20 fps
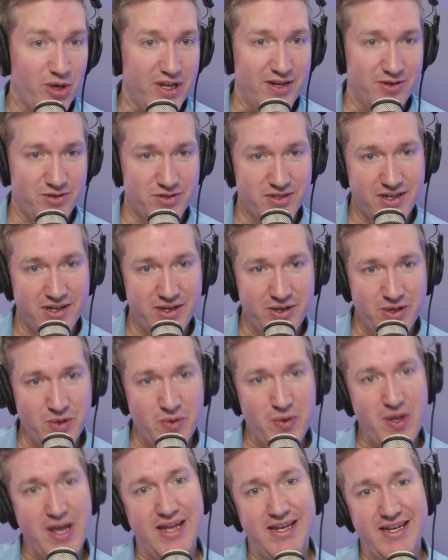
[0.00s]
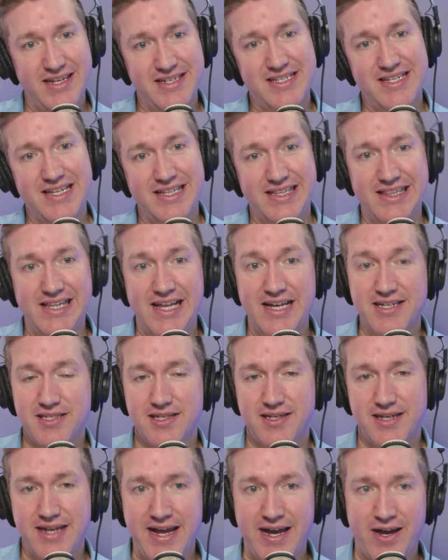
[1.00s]
years ago, and it's
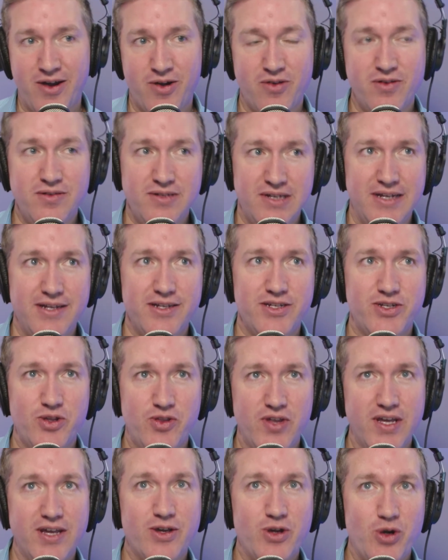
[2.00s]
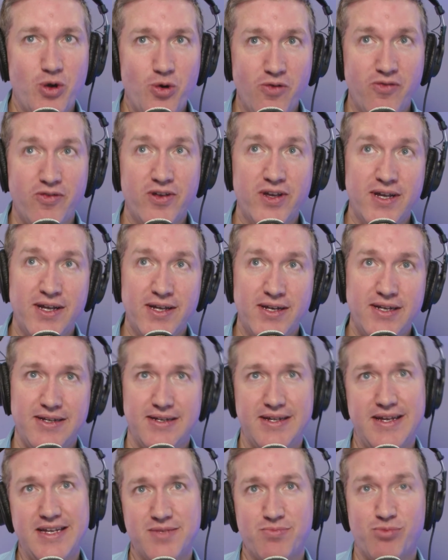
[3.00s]
less now. Do you think COVID
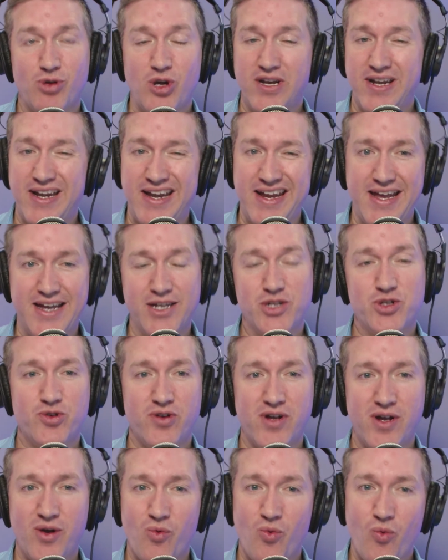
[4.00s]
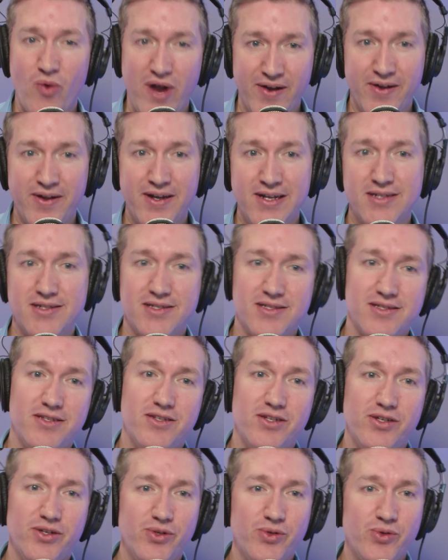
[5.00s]
has brought any extra awareness
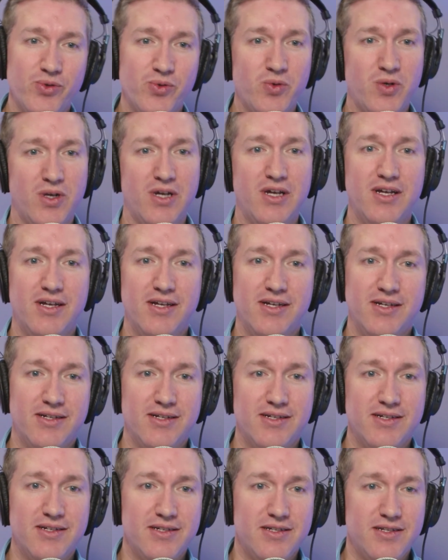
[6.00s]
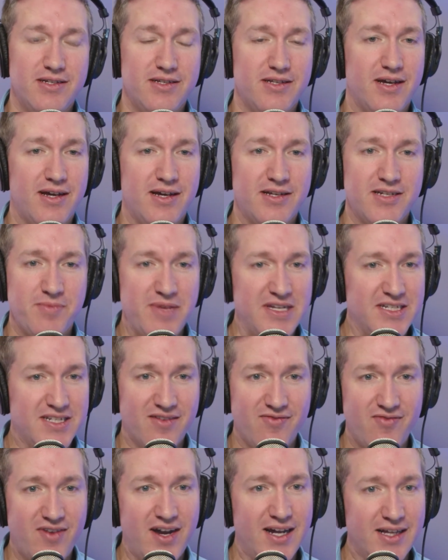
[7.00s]
to domestic
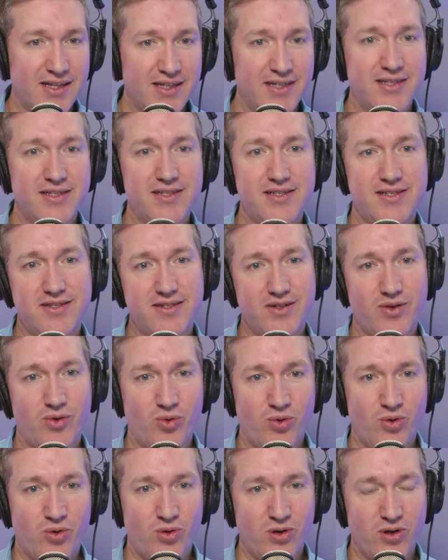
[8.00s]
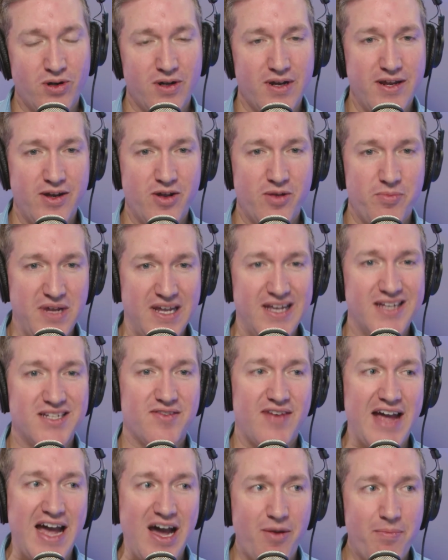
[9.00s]
violence, or, because
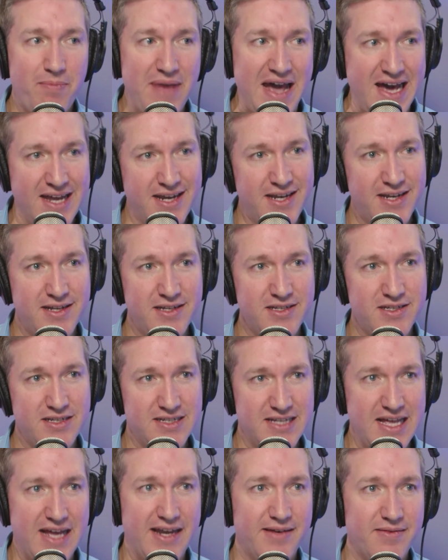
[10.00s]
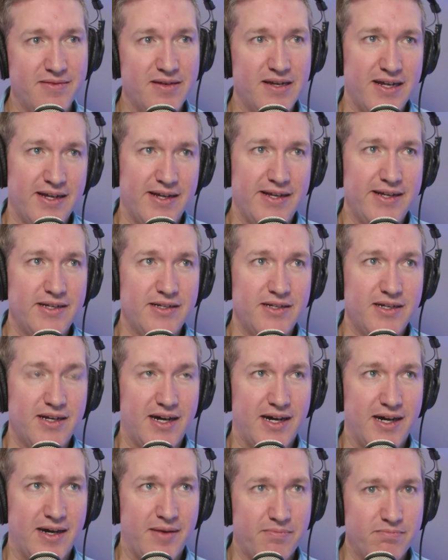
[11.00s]
of how bad it is that
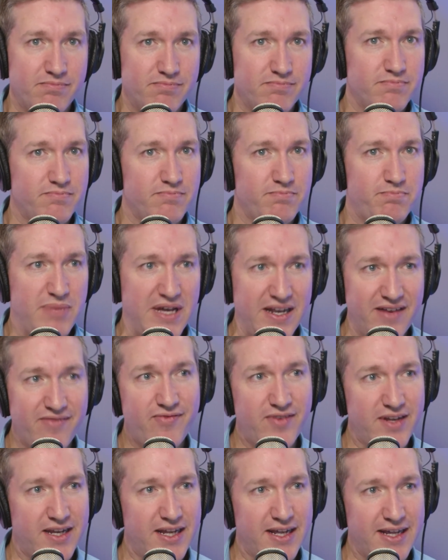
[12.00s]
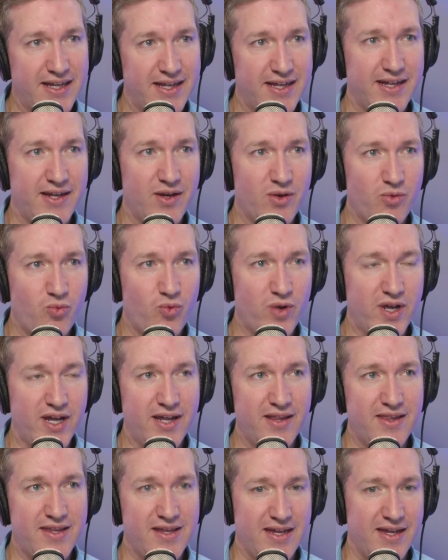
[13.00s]
benefiting in a way
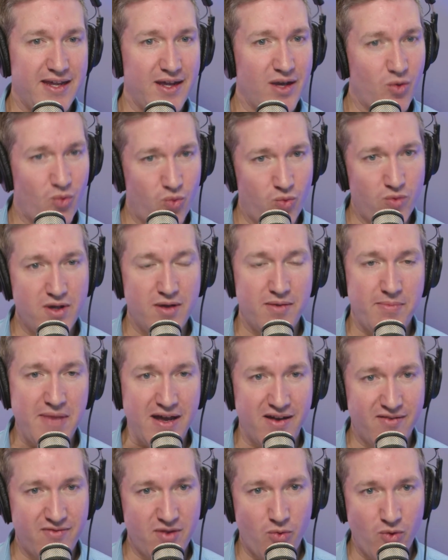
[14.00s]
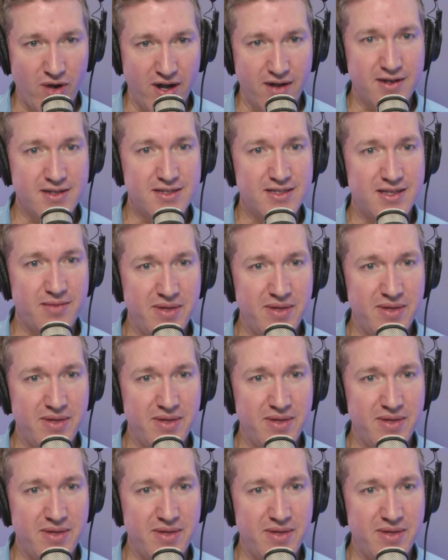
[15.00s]
the amount of awareness that